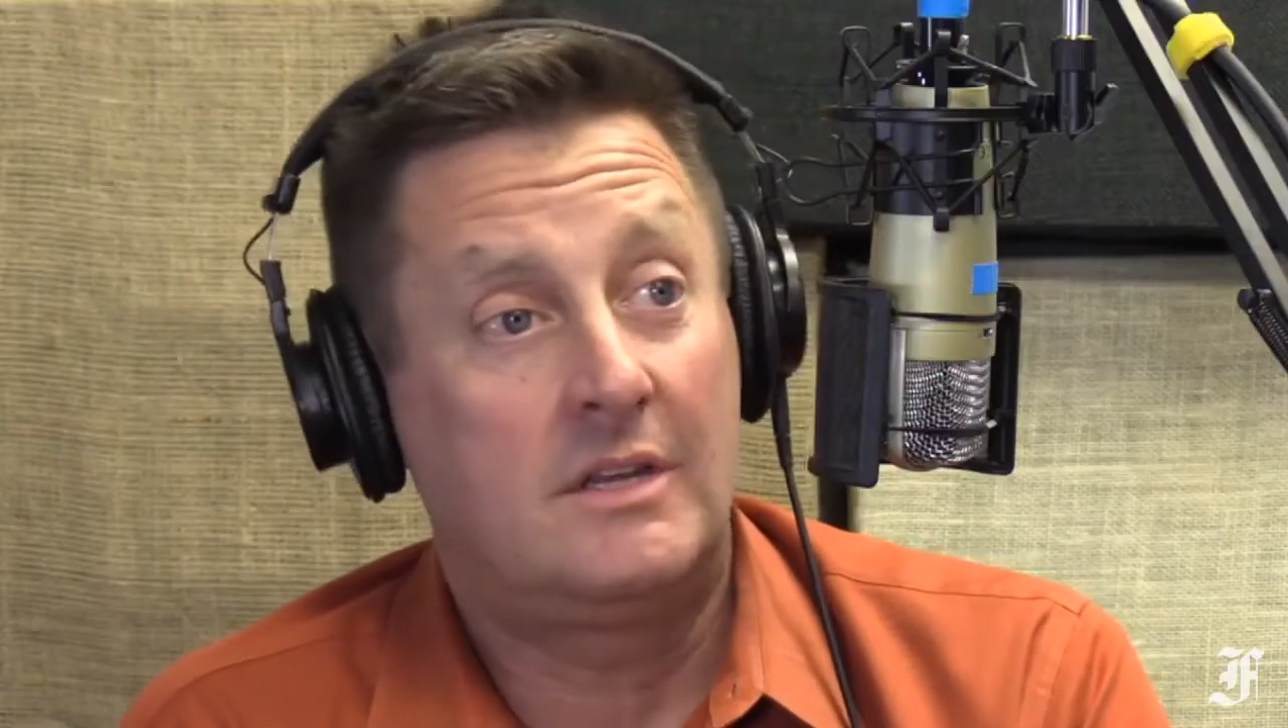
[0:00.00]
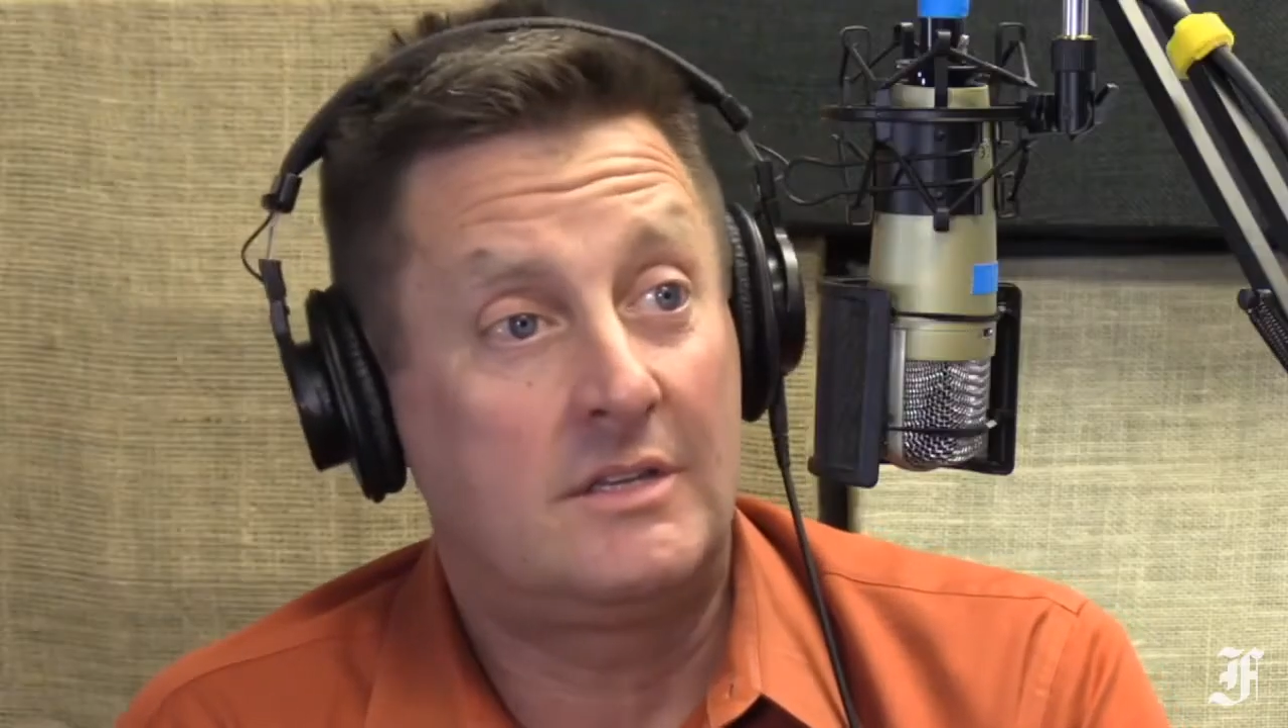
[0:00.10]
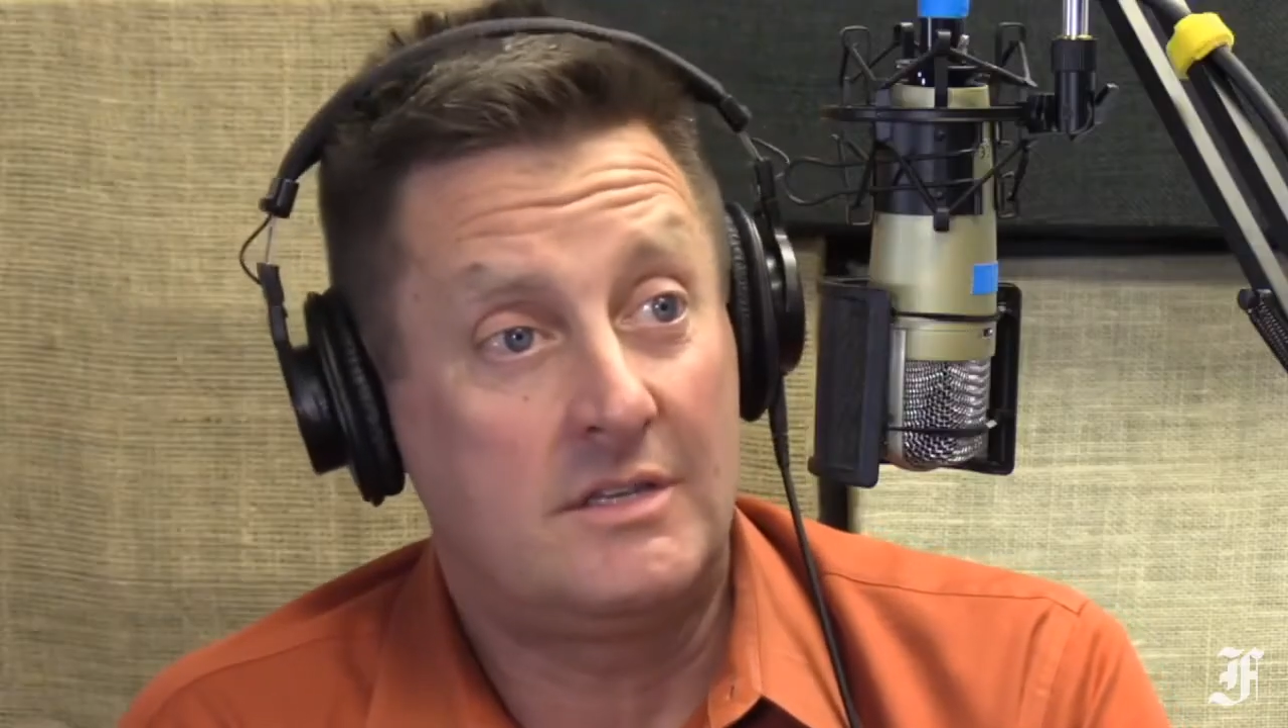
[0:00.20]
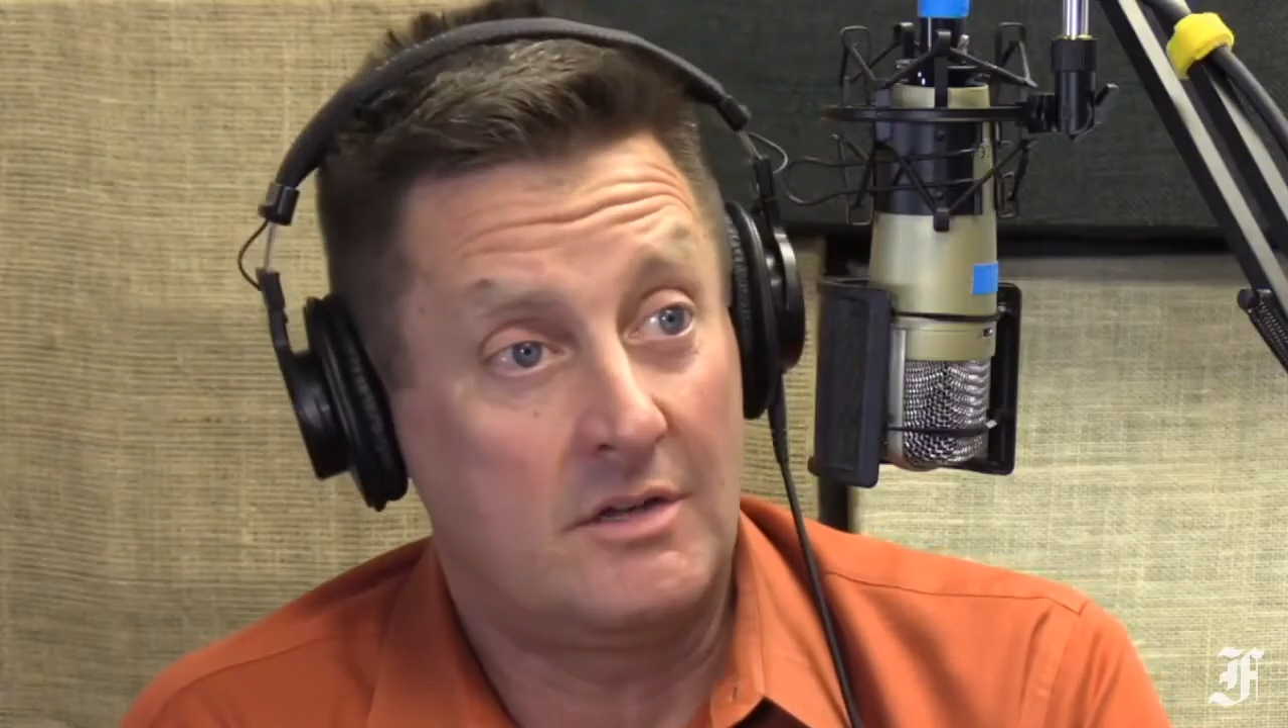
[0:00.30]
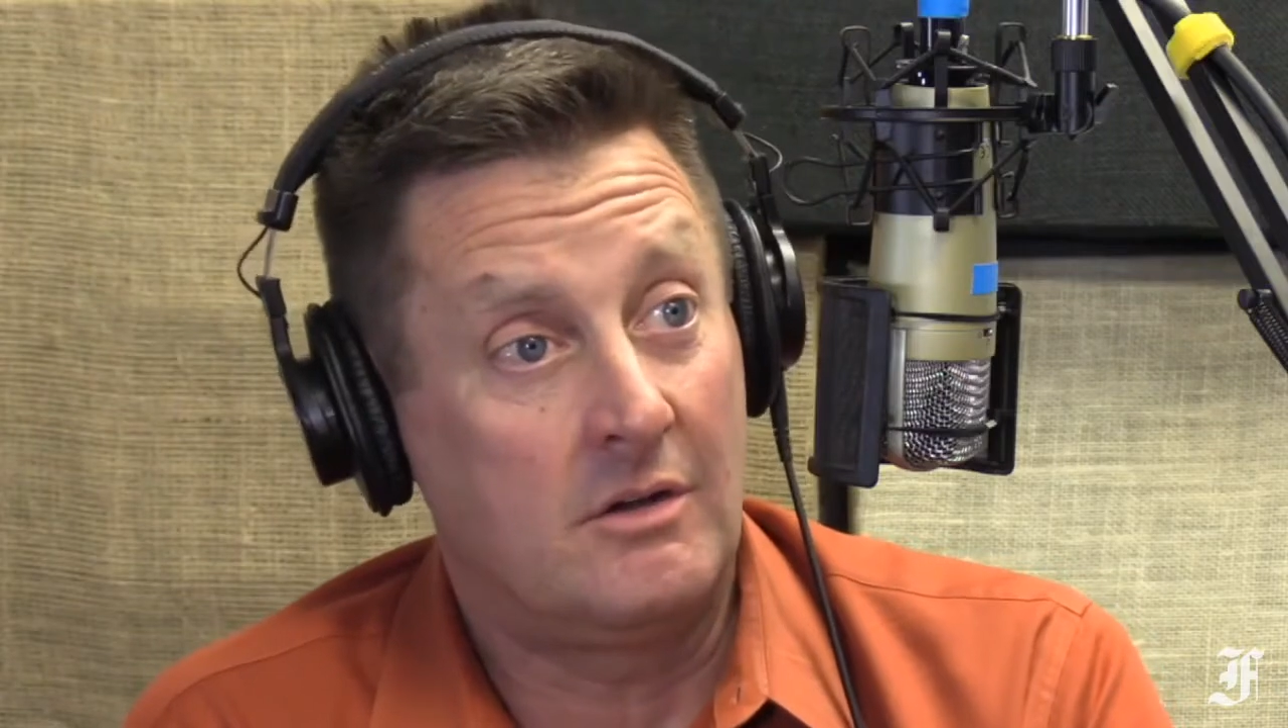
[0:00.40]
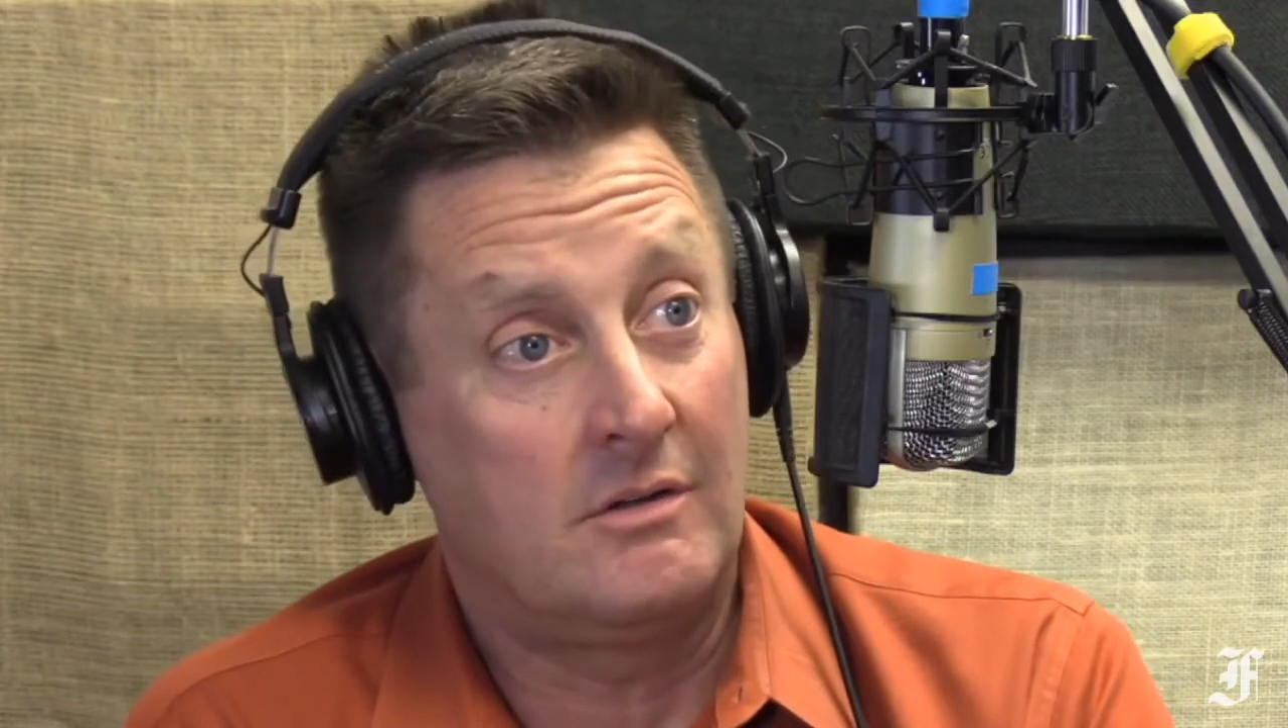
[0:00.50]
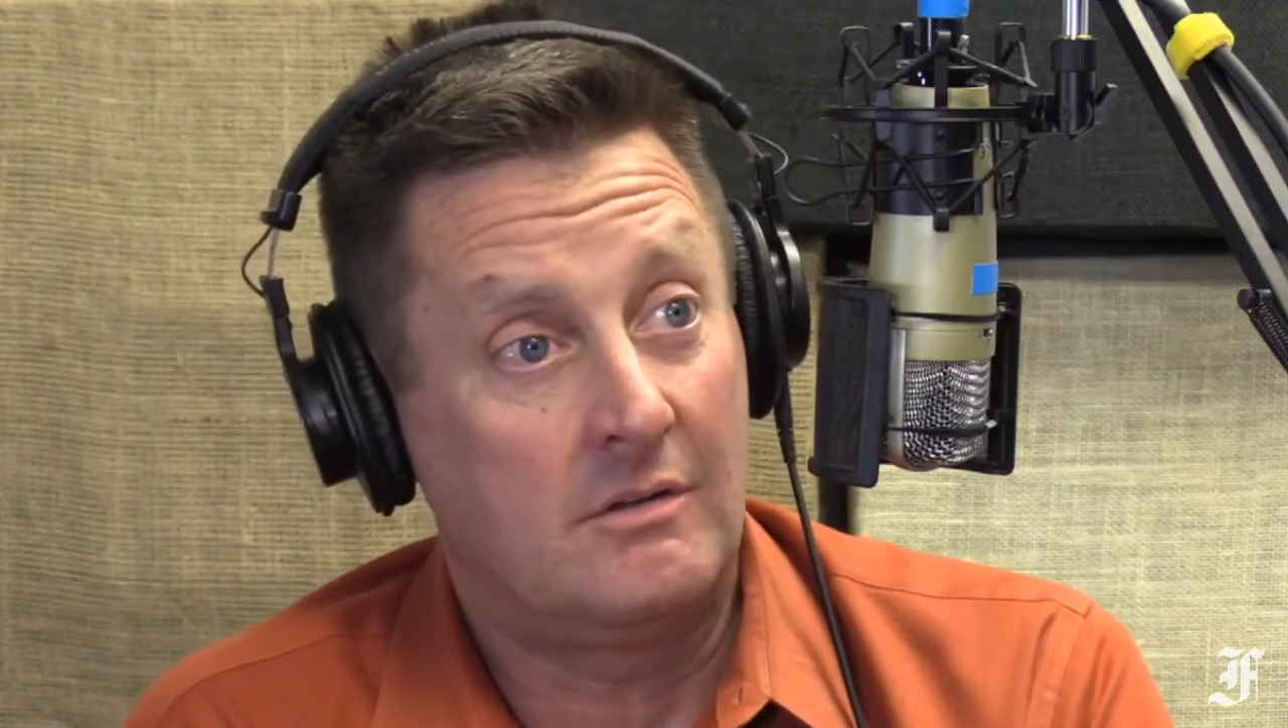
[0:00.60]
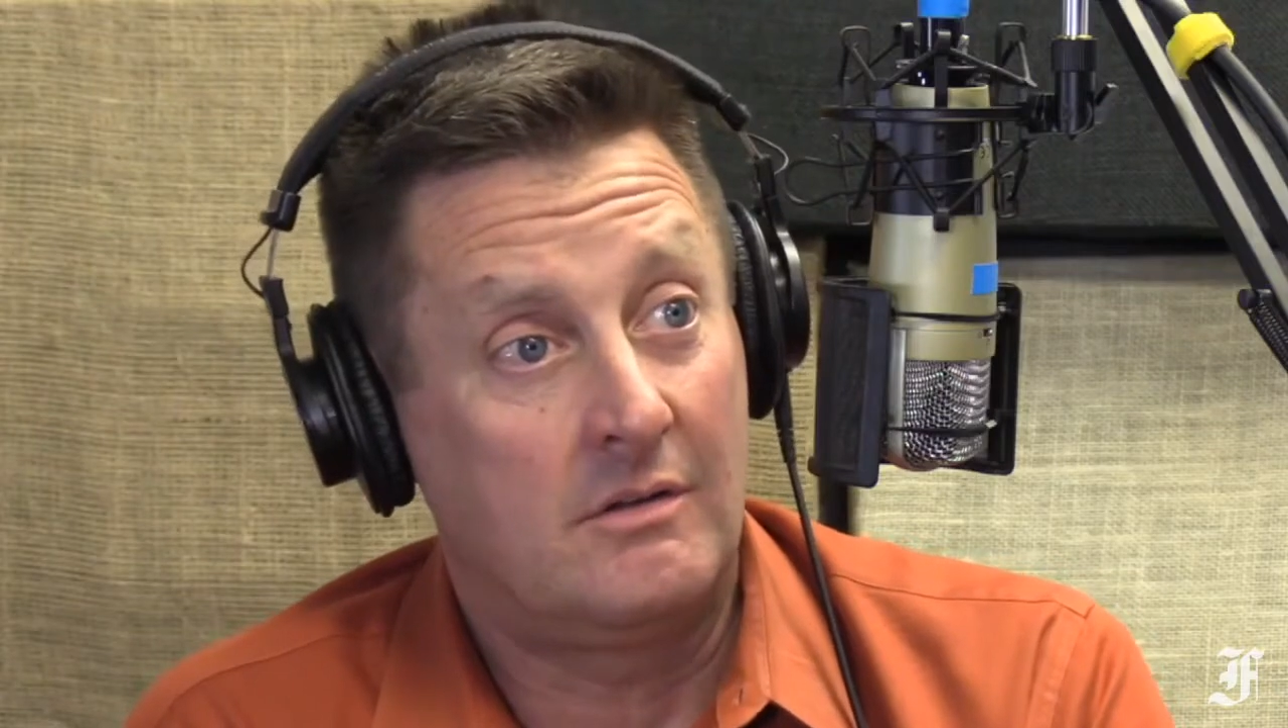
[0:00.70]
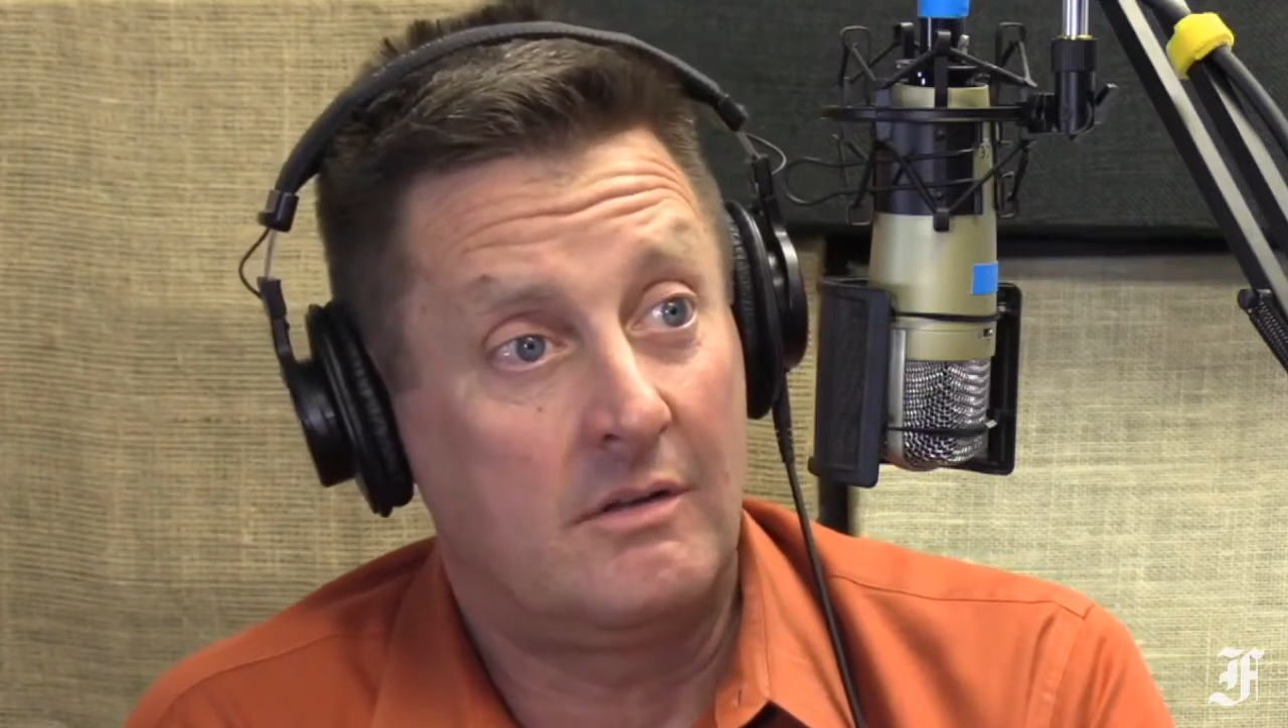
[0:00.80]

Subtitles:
concern,